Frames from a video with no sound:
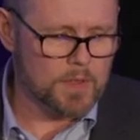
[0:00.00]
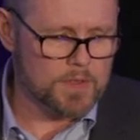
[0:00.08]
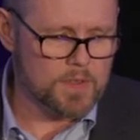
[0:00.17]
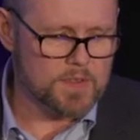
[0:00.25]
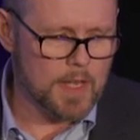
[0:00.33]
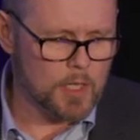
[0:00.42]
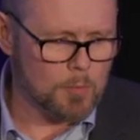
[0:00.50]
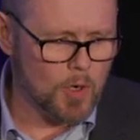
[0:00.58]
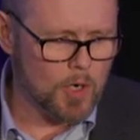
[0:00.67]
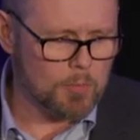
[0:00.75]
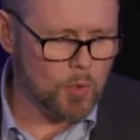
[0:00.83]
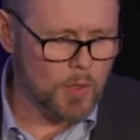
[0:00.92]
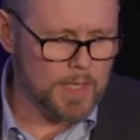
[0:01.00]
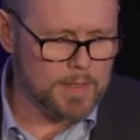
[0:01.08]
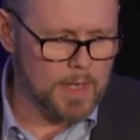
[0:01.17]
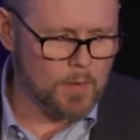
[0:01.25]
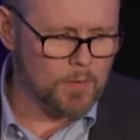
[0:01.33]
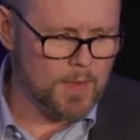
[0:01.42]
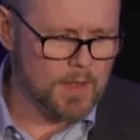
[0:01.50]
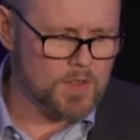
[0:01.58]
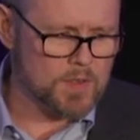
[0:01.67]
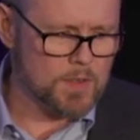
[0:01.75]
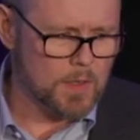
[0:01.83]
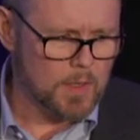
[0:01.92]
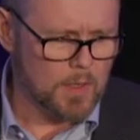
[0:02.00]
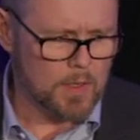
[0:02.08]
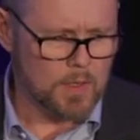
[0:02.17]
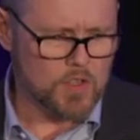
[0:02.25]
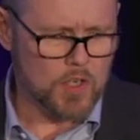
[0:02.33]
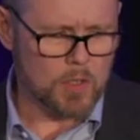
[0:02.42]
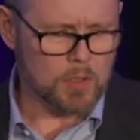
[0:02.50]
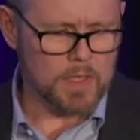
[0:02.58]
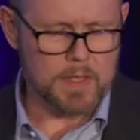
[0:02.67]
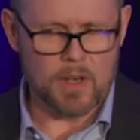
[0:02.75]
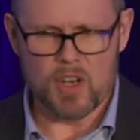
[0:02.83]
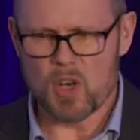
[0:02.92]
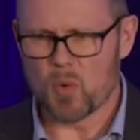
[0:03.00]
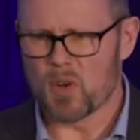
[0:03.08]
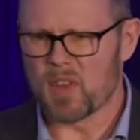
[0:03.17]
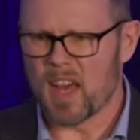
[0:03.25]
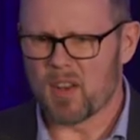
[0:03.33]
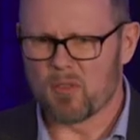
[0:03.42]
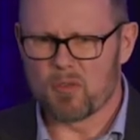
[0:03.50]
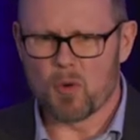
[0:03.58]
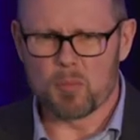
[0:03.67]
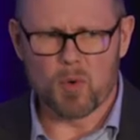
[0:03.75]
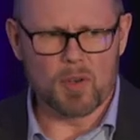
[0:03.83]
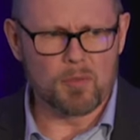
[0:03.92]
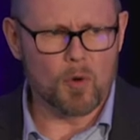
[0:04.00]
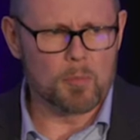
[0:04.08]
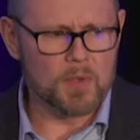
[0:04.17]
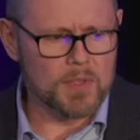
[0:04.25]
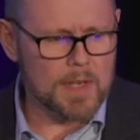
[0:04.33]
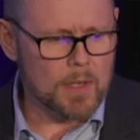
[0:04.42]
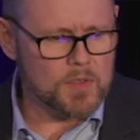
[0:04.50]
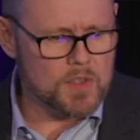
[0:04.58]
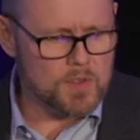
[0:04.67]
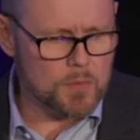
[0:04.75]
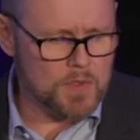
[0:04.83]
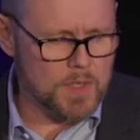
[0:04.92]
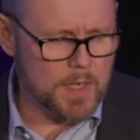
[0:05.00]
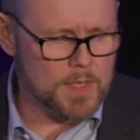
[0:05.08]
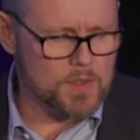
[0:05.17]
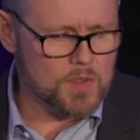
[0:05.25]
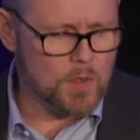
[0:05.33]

This is Delamar pointing down. That's generally the area where that four point four million ounces resides.